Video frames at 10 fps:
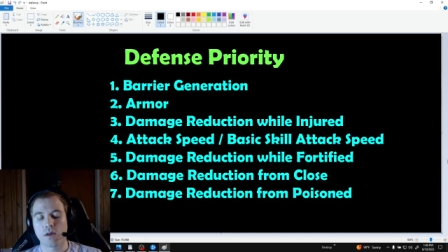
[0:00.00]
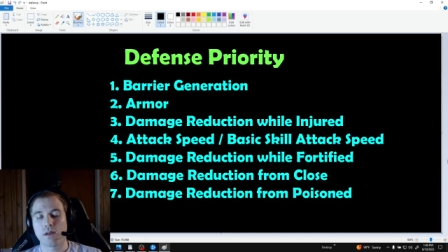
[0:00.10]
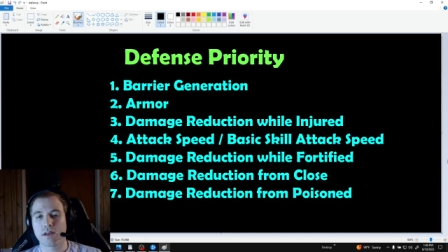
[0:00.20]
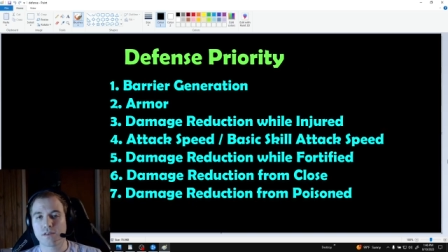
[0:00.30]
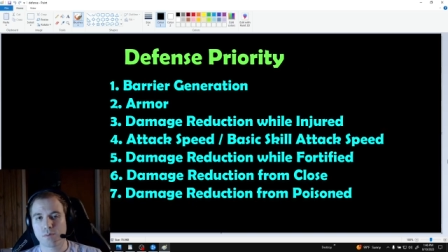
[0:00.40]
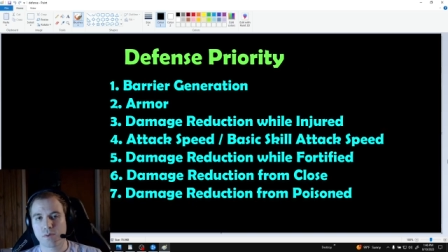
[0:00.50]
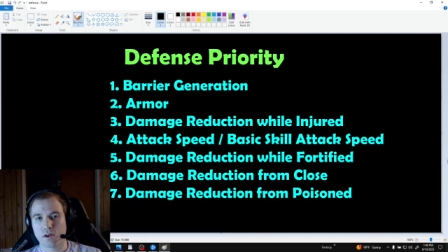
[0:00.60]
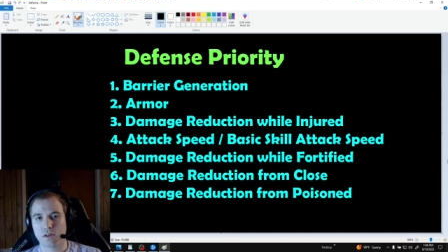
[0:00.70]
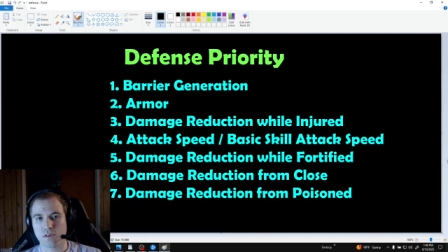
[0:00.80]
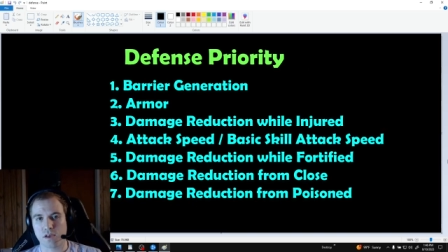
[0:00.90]
Next, I'm going to
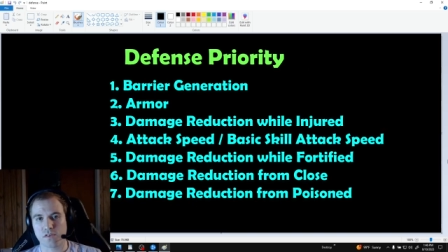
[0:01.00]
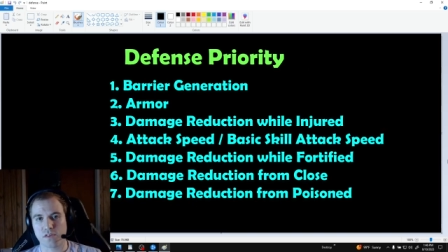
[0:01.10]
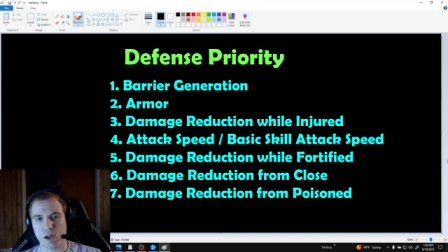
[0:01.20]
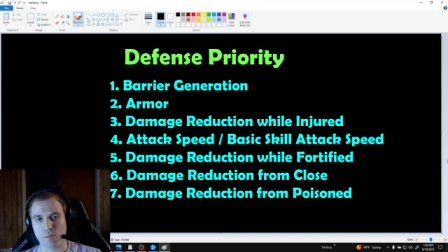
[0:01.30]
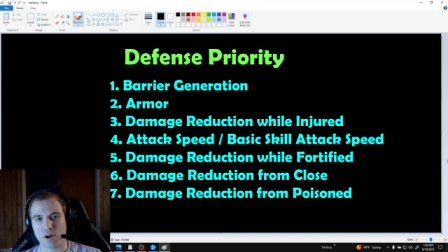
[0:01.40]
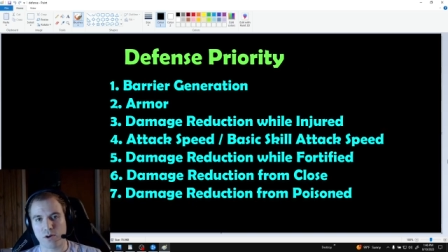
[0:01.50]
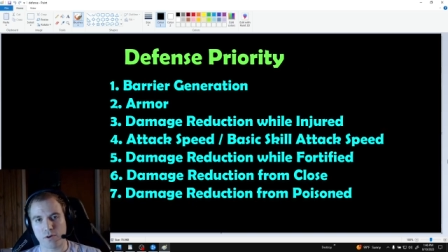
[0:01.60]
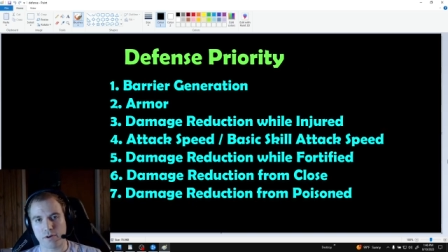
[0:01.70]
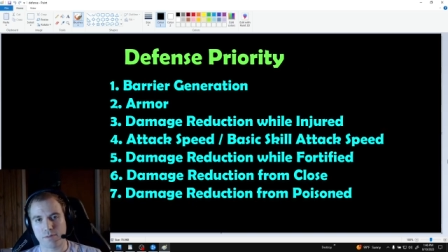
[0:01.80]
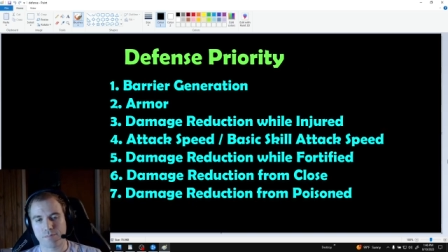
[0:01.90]
discuss stat
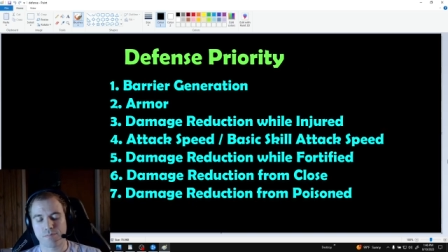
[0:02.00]
priority.